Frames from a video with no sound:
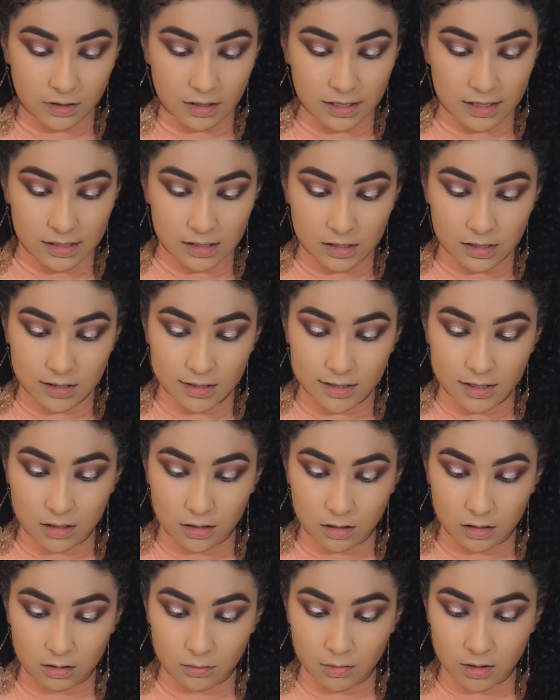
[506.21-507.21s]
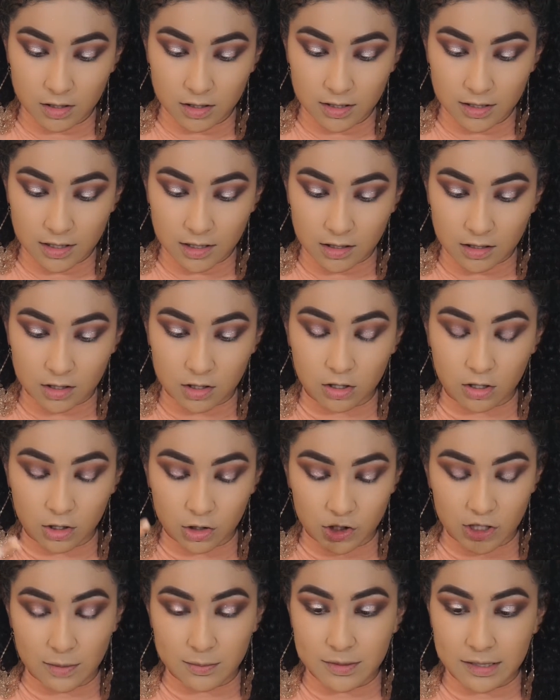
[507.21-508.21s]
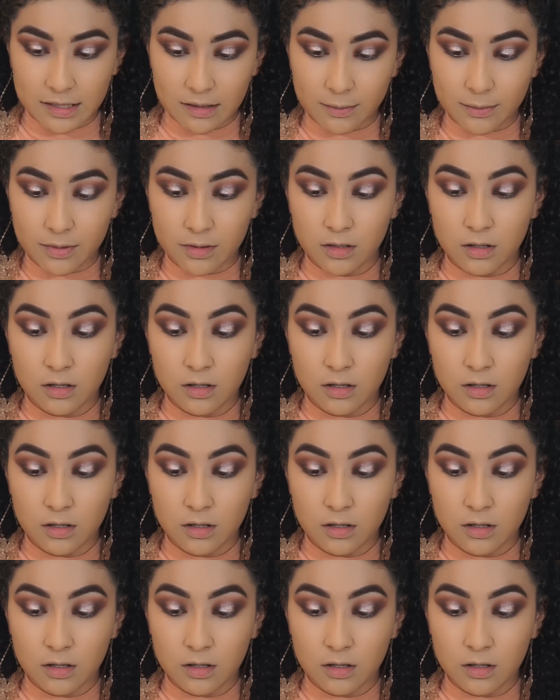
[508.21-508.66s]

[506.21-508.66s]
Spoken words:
concealer, I'm going to take the Tarte Shape Tape.